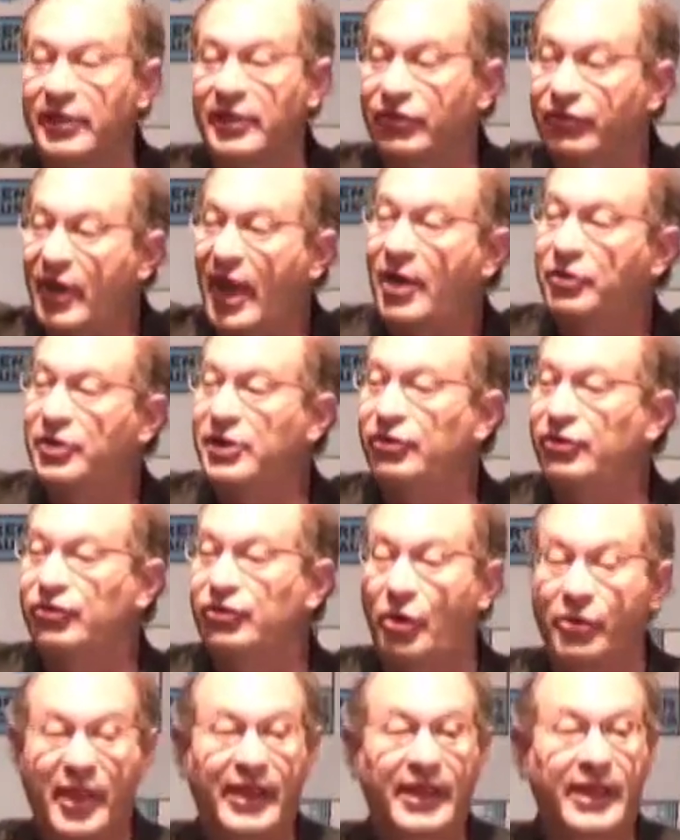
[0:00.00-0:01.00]
the Saudis
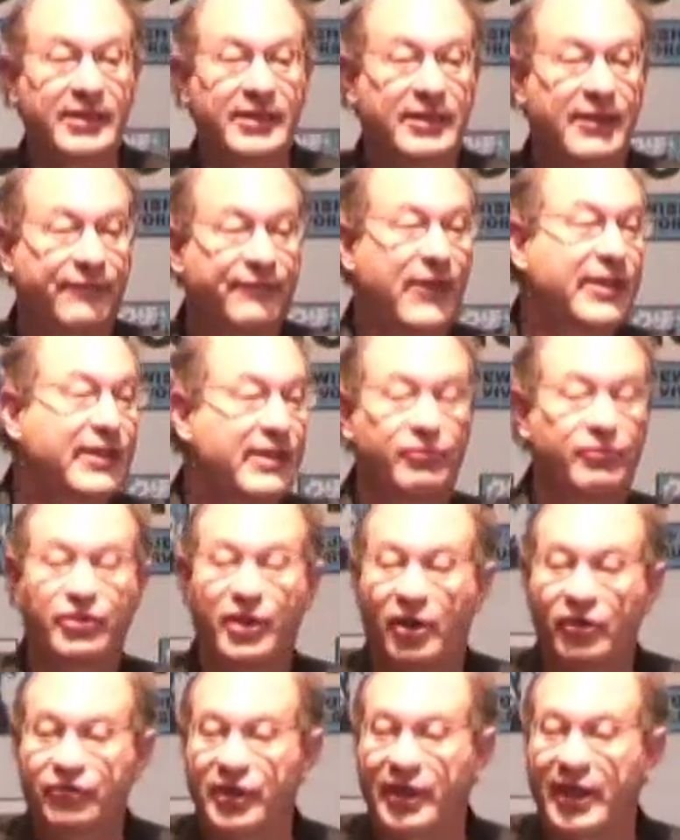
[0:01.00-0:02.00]
so they can defend
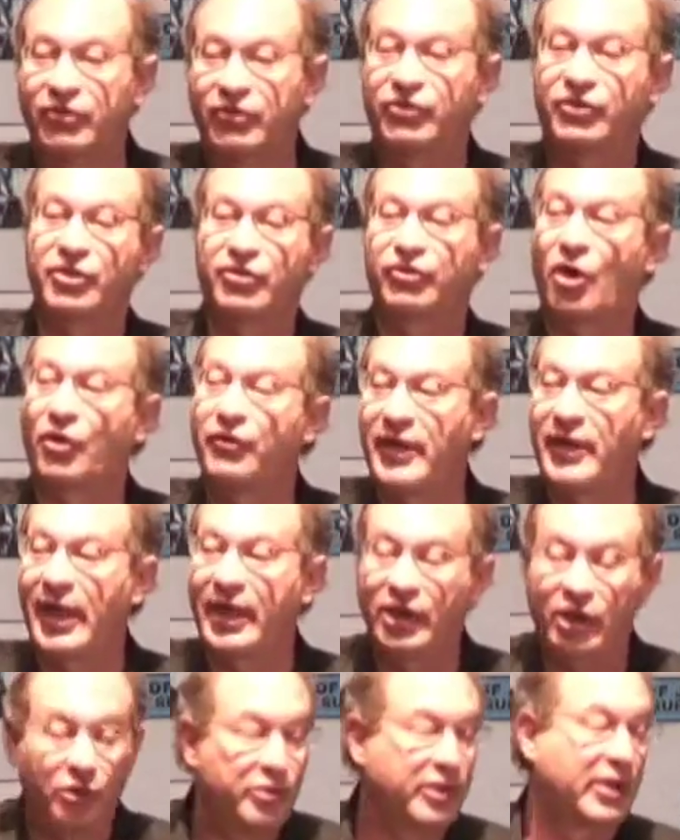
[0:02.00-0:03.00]
themselves against the
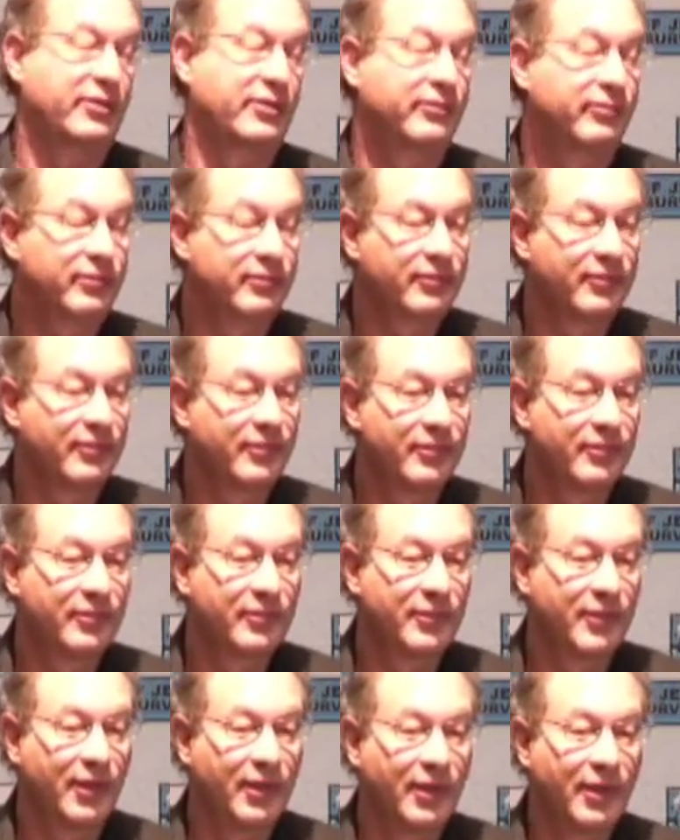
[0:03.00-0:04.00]
Soviet Union.
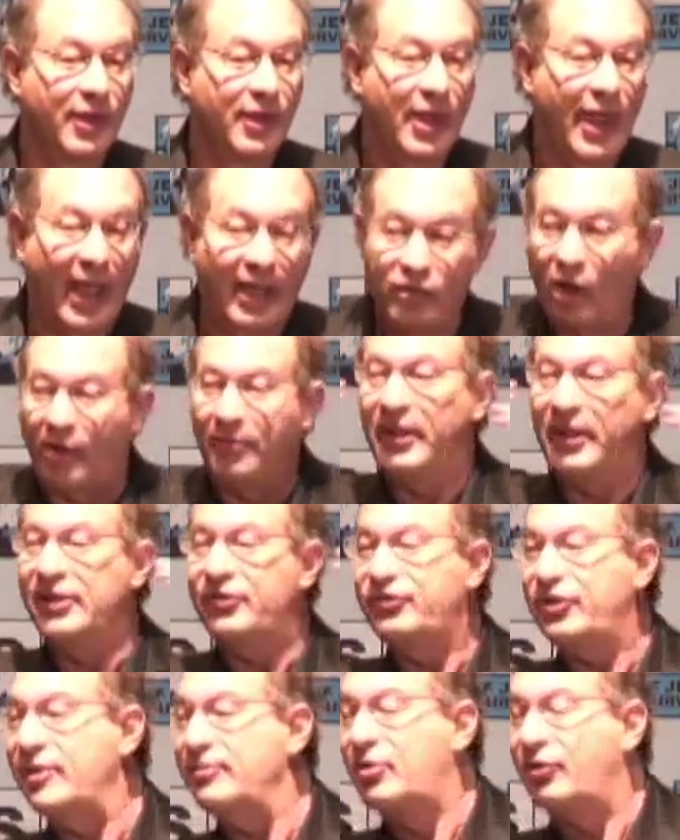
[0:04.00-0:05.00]
And nobody
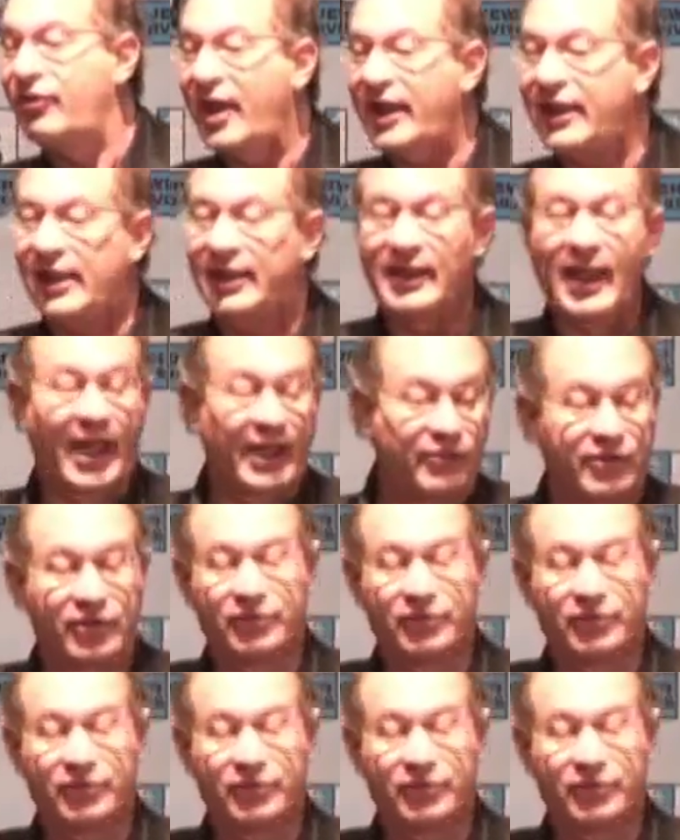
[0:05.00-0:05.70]
seemed to recognize